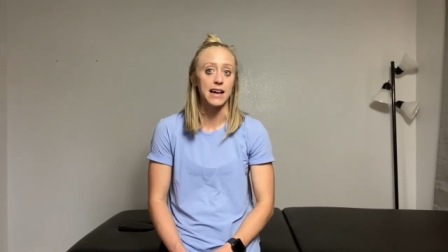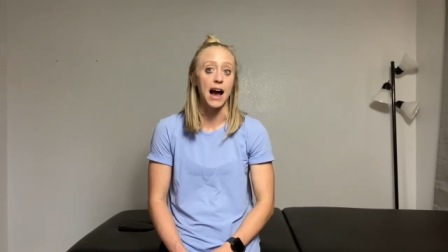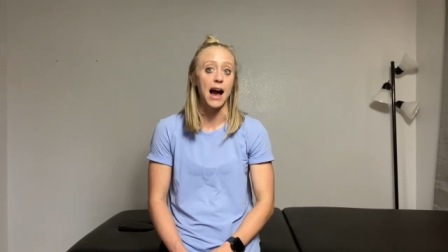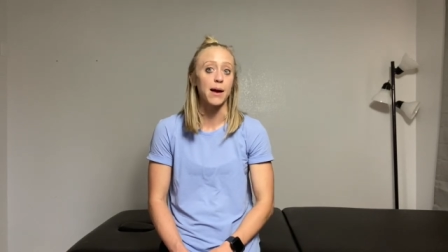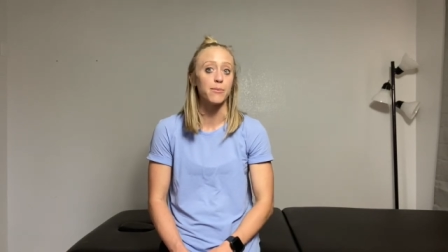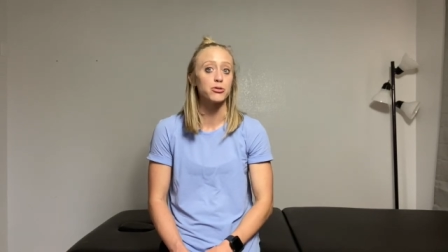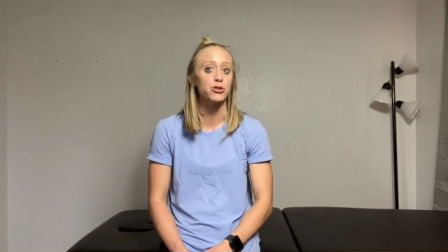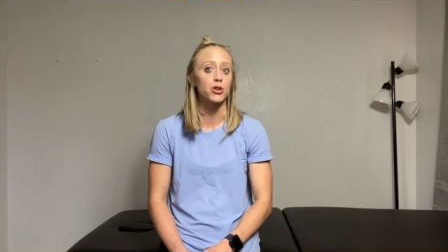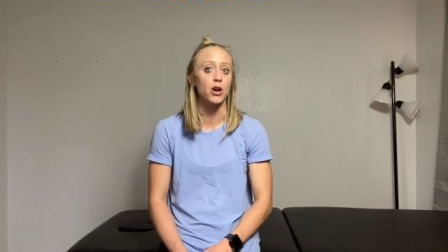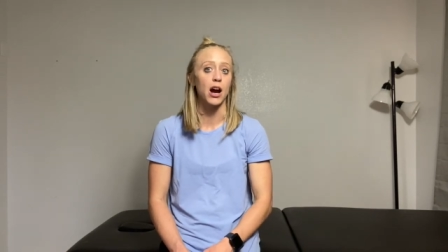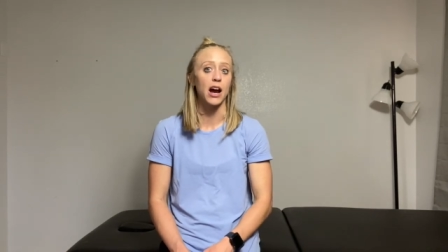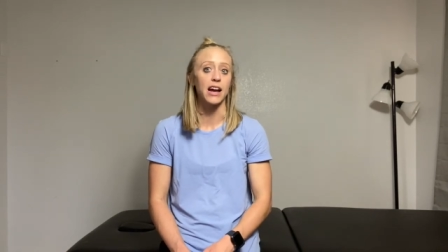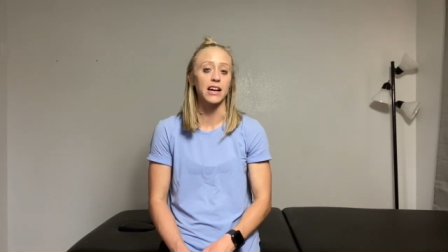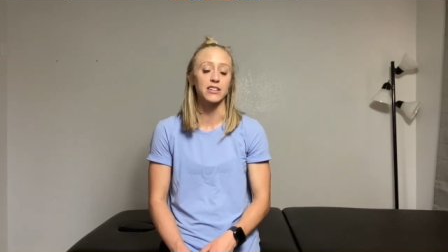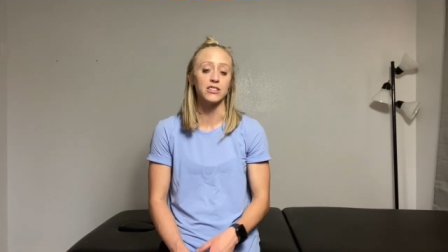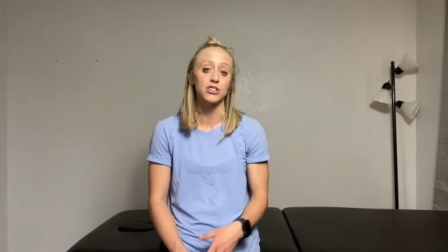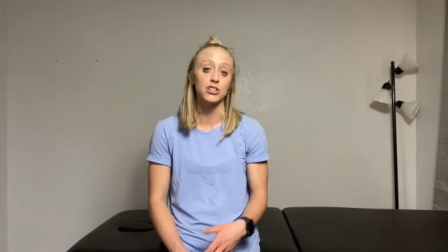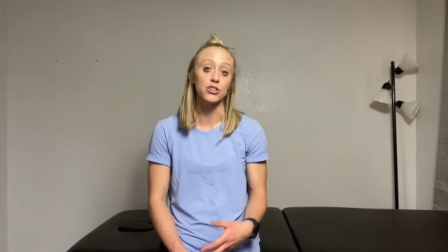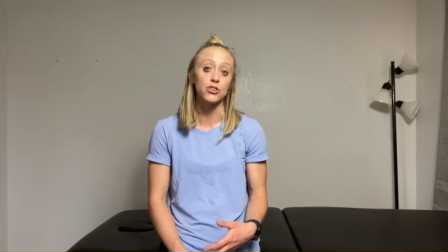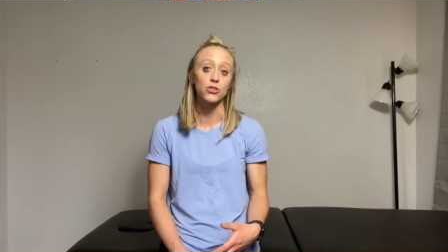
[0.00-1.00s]
I'm trying
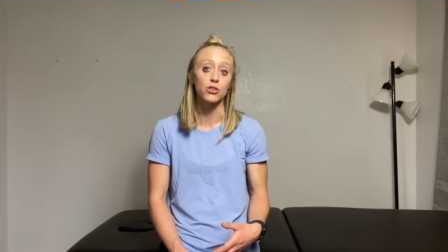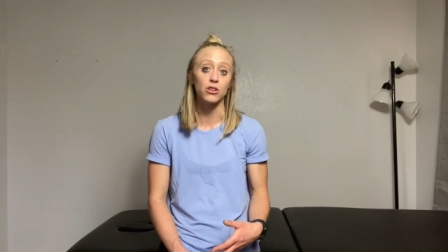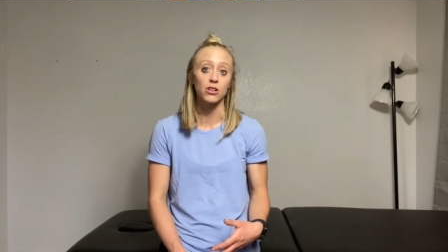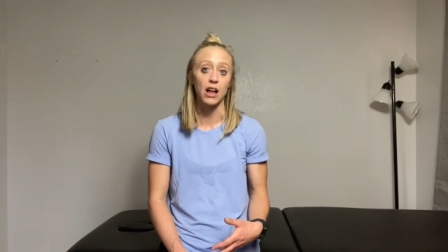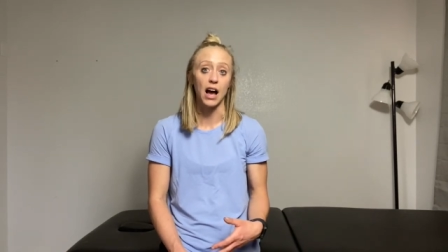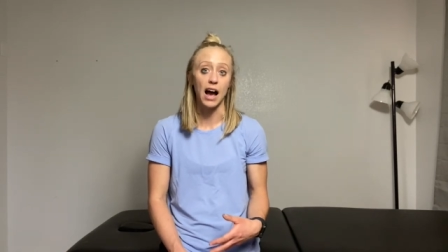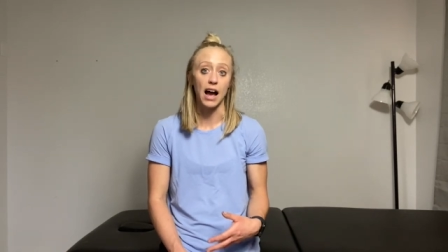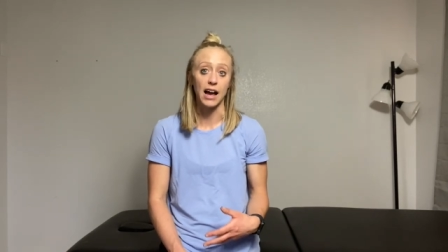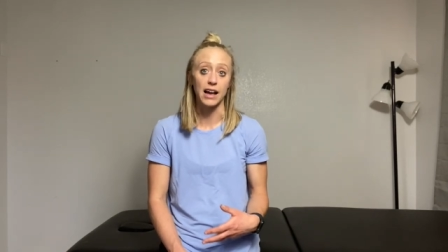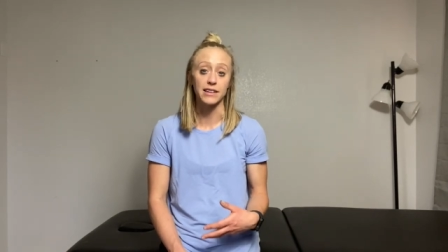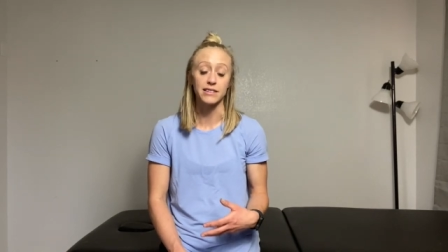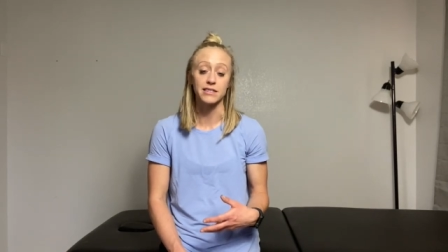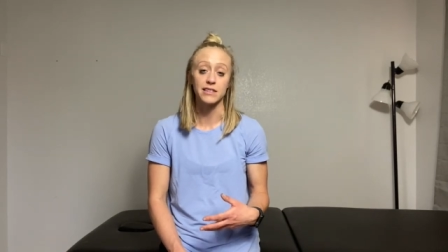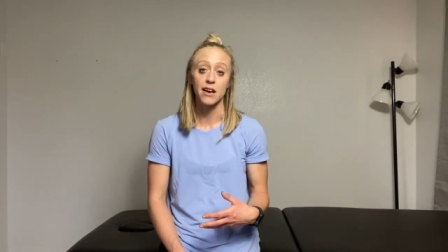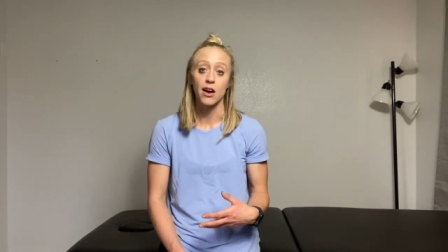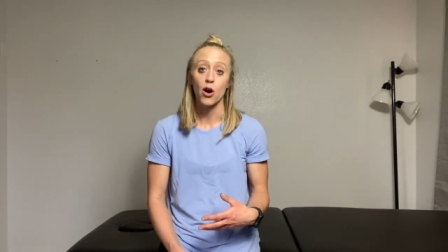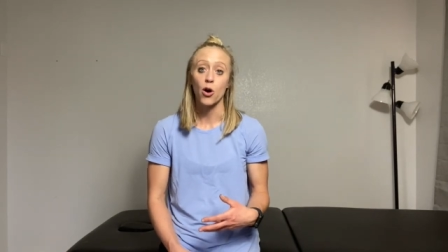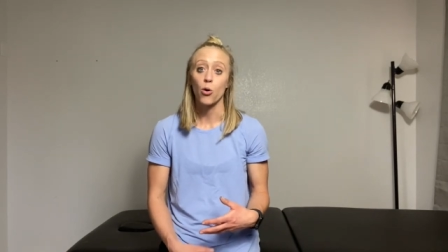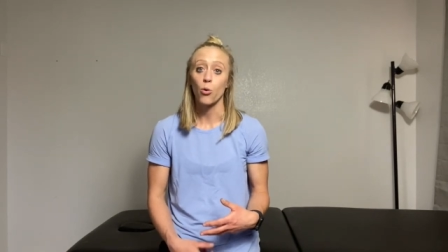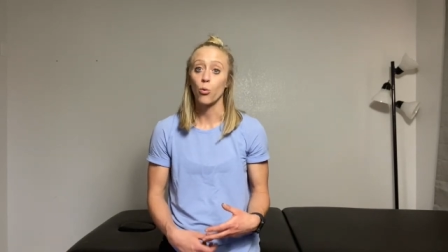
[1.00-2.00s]
to utilize
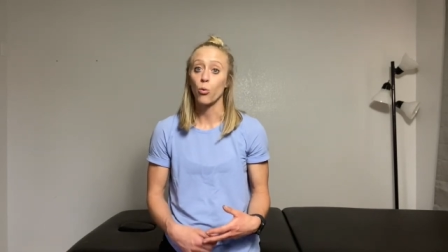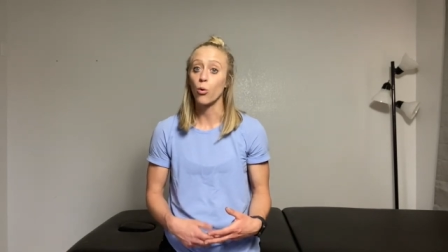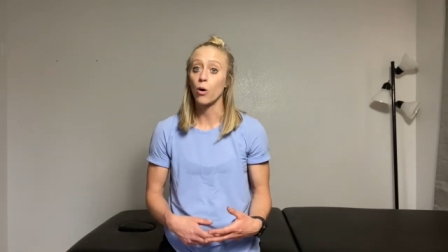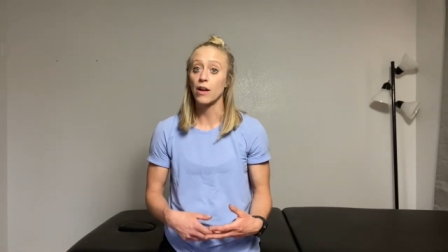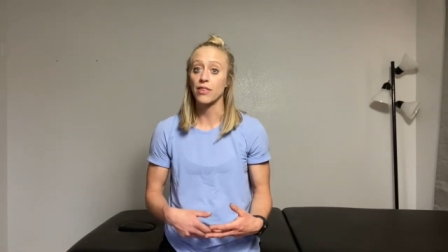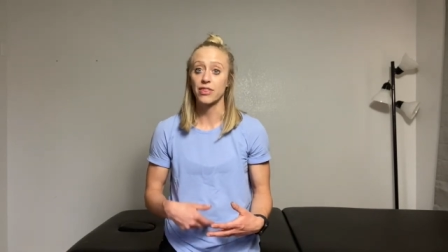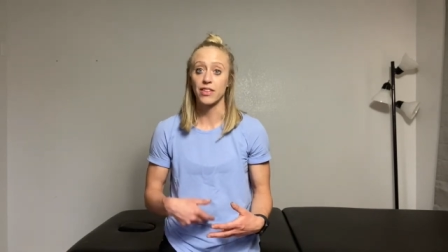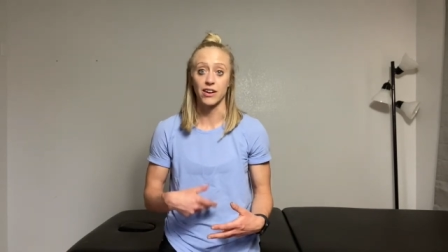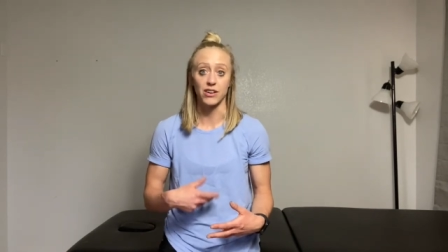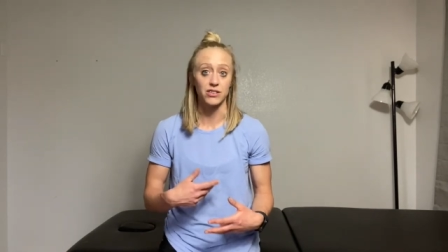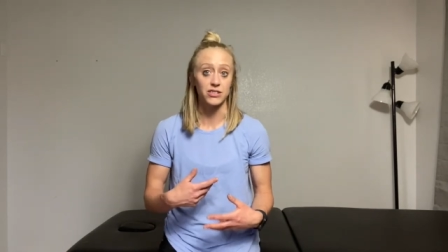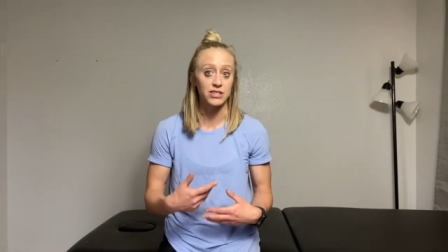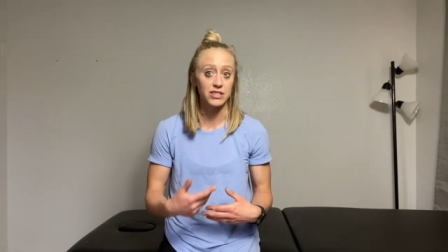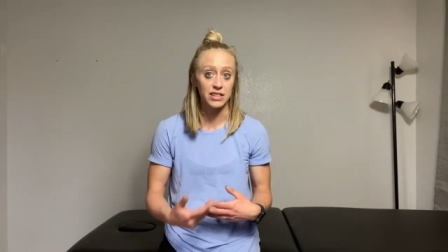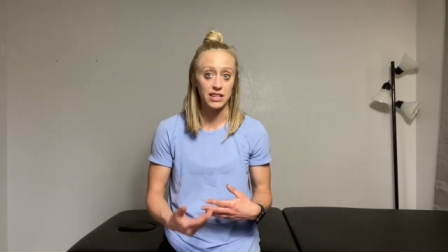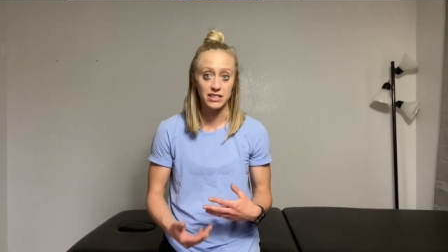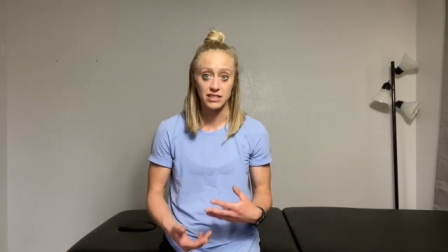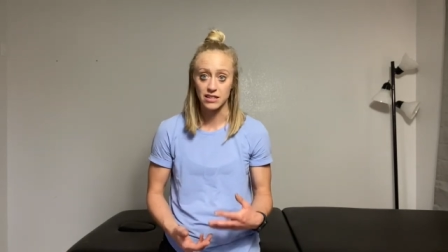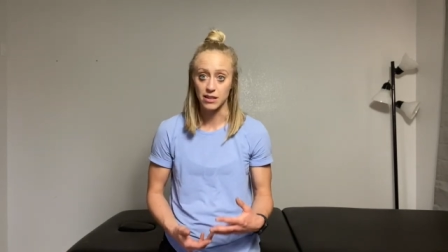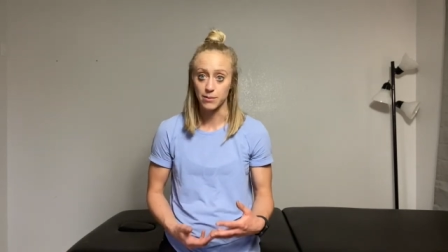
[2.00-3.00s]
what their
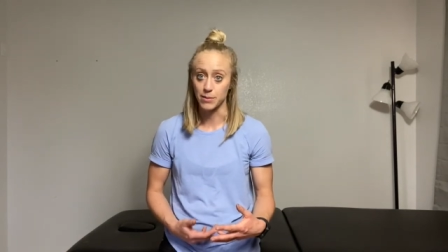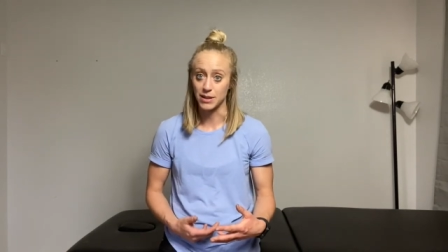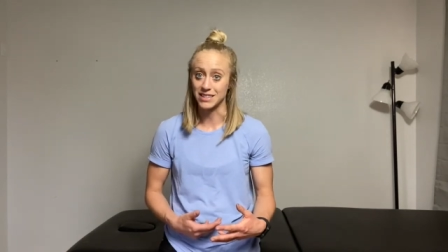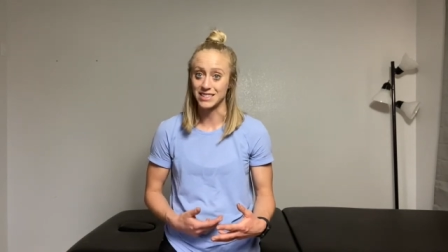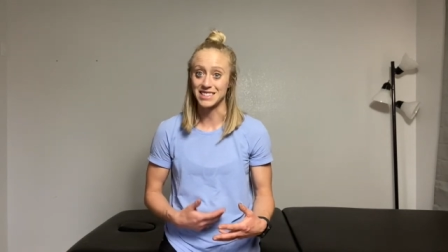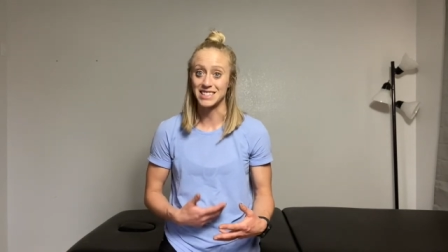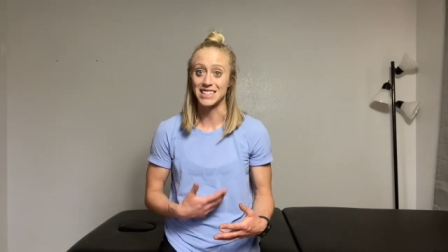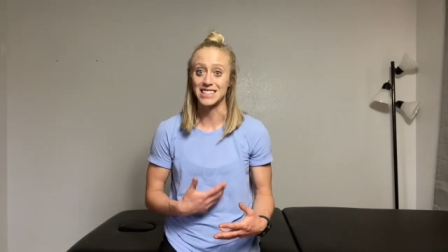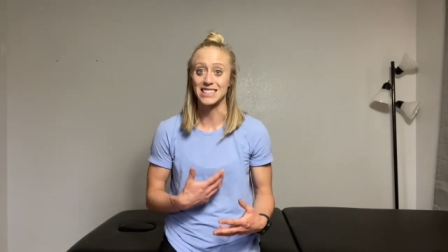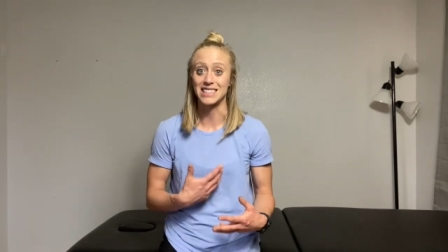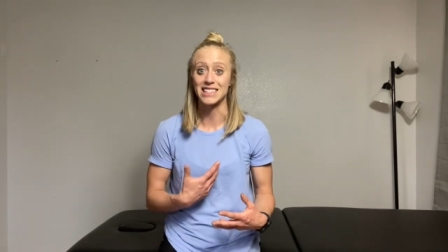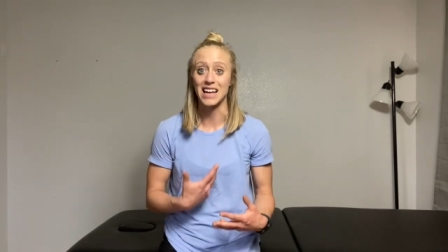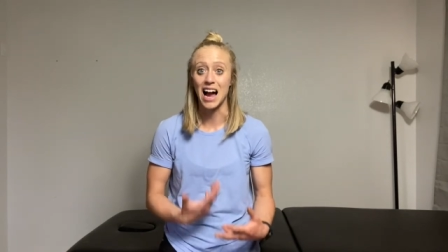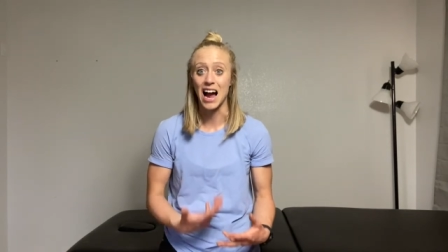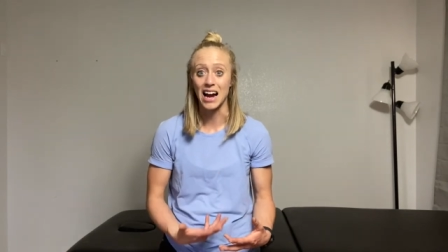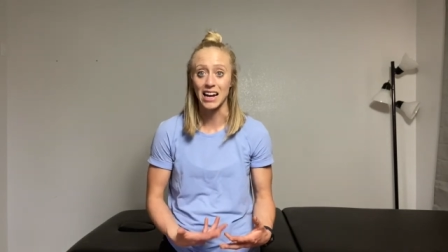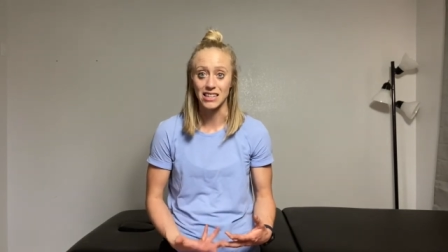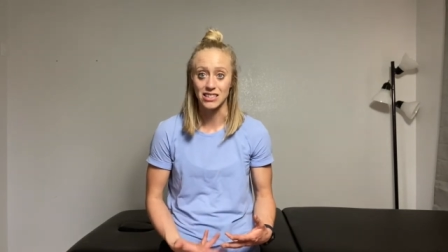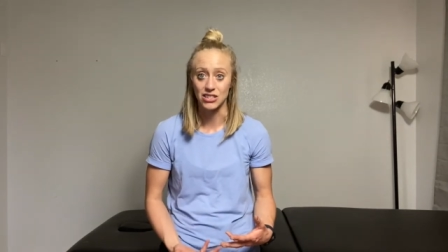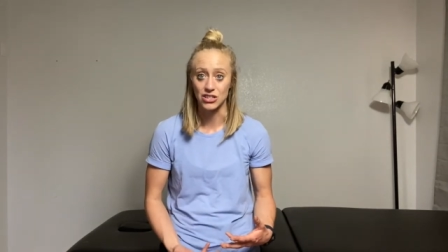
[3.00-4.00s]
system is
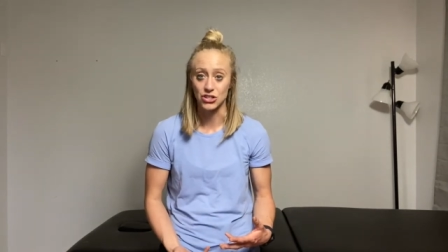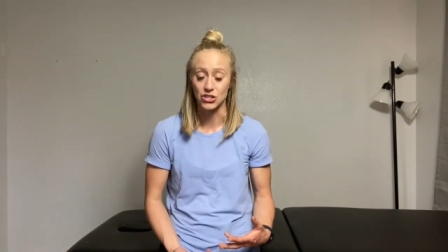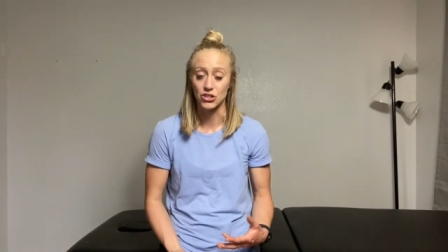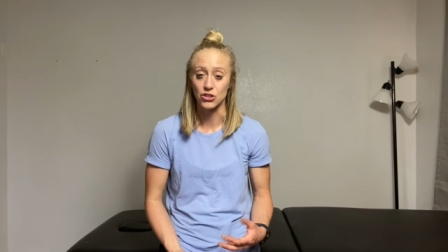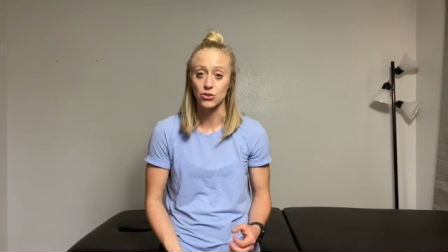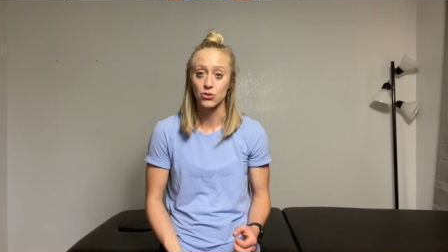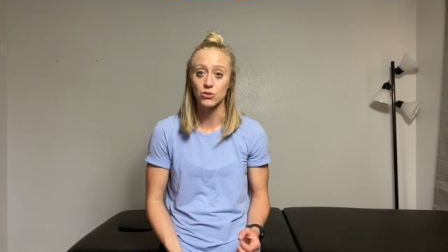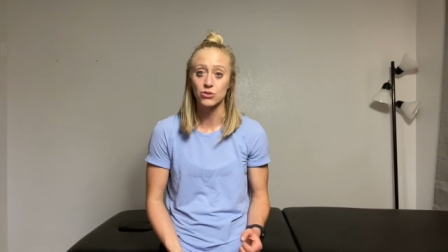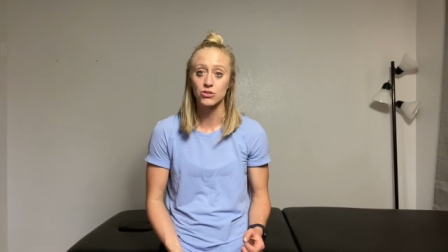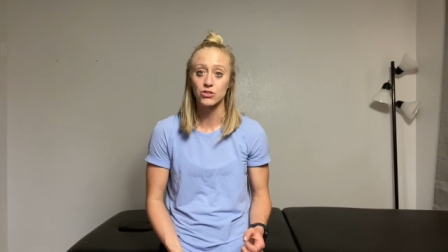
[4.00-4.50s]
designed to do.